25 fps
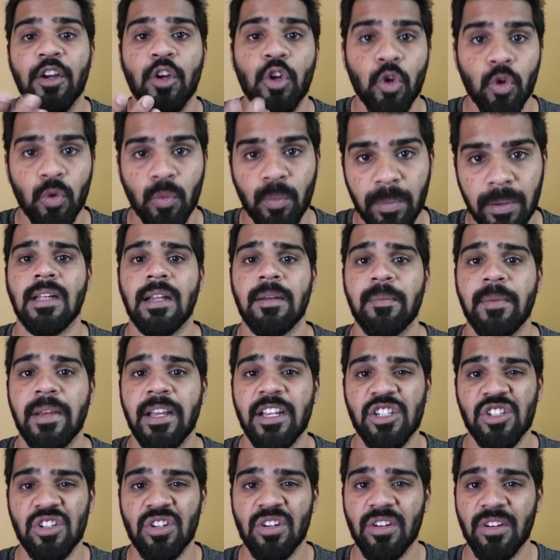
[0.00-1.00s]
a group. And
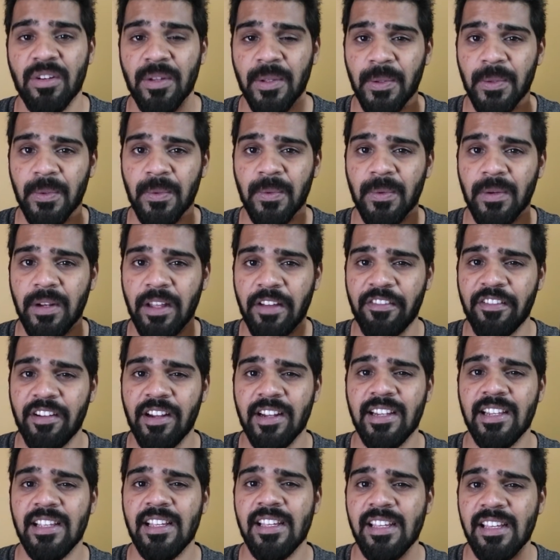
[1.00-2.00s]
make sure you
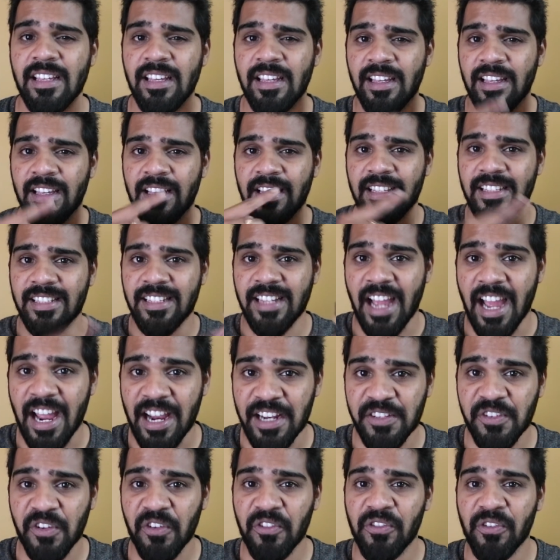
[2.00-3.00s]
definitely
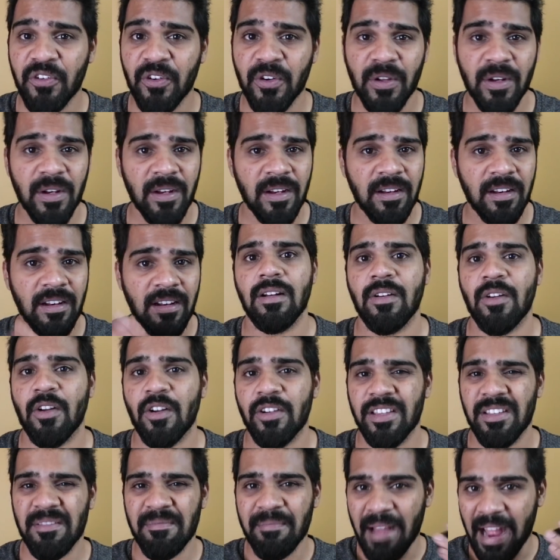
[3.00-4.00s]
charge your phone,
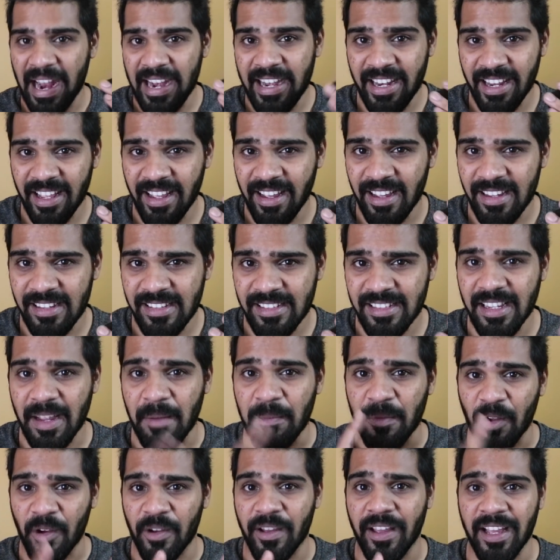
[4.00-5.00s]
not the battery guys.
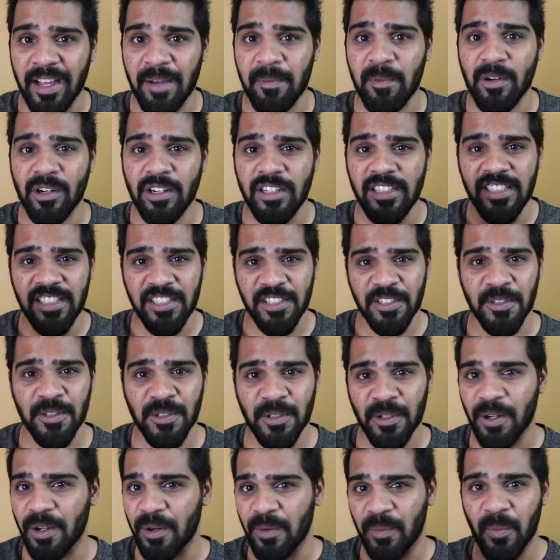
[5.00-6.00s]
I'm talking about Jio
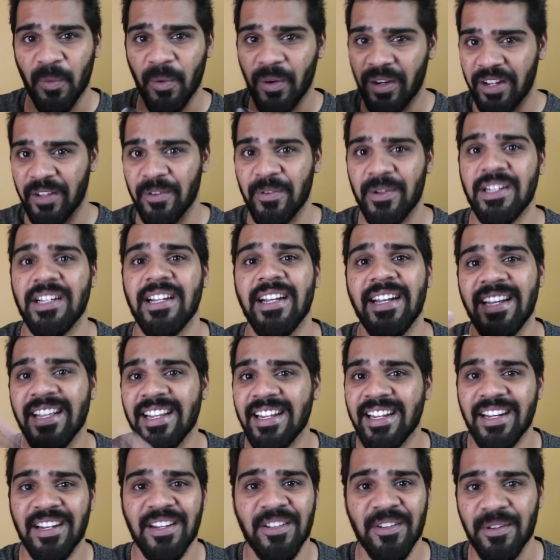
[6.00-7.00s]
or whatever
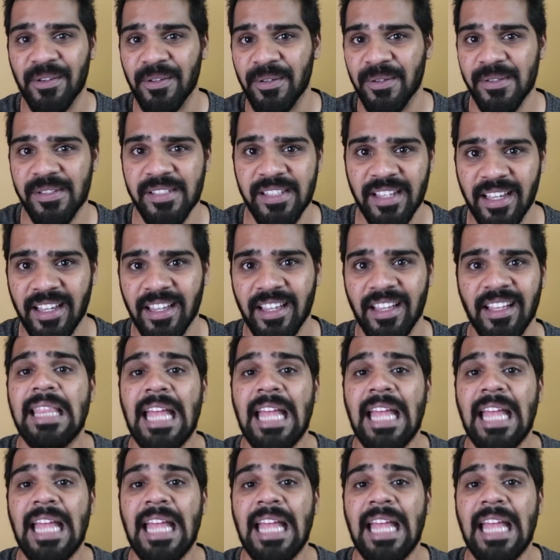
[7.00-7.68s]
internet you're using.